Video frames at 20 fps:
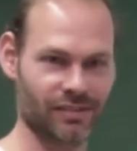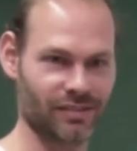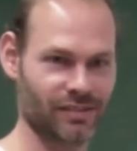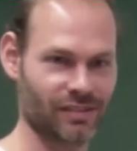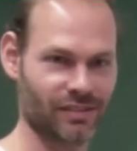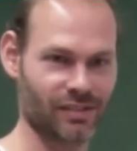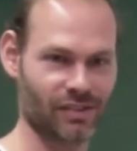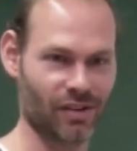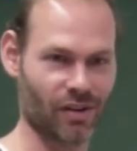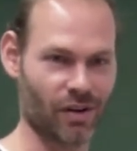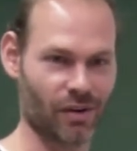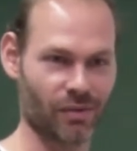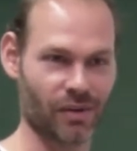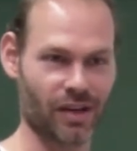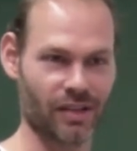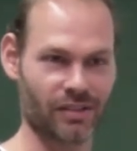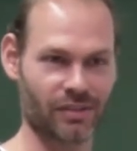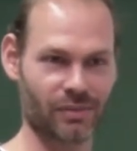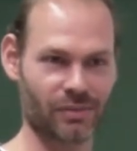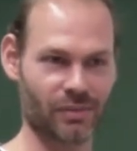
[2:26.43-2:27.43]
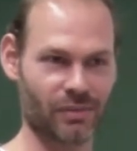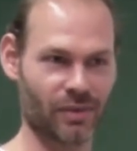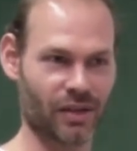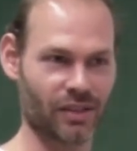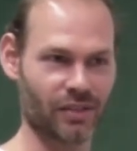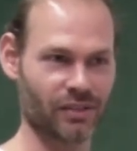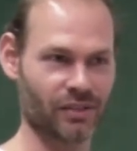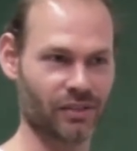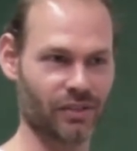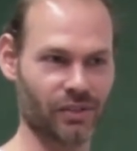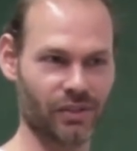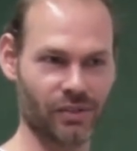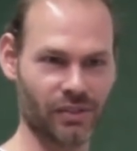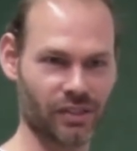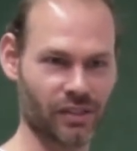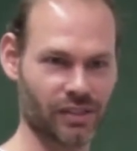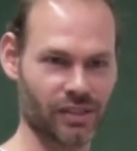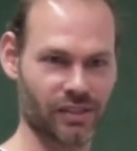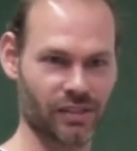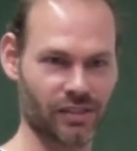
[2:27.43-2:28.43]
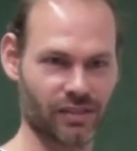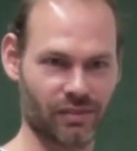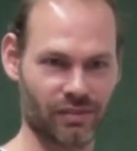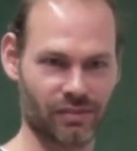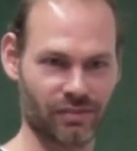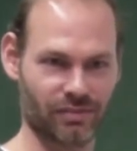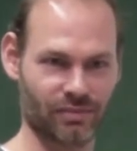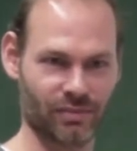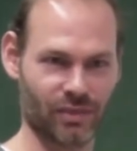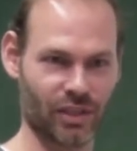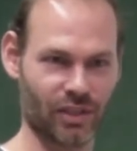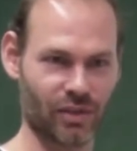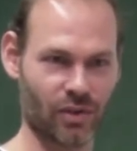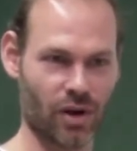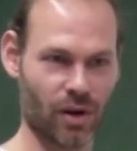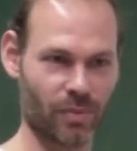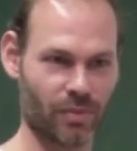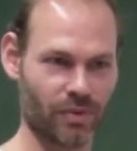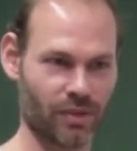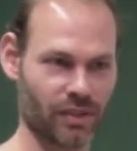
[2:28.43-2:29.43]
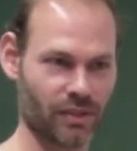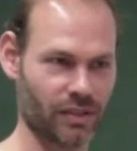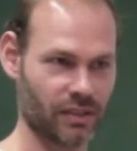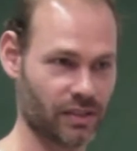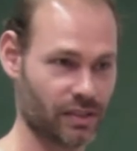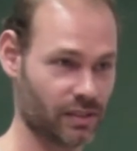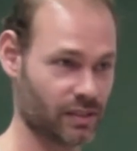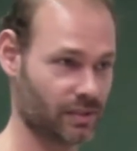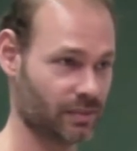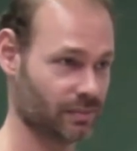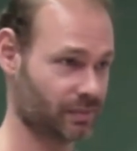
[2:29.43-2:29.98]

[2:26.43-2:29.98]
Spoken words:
So you have to know why do you use it, why do you operate it.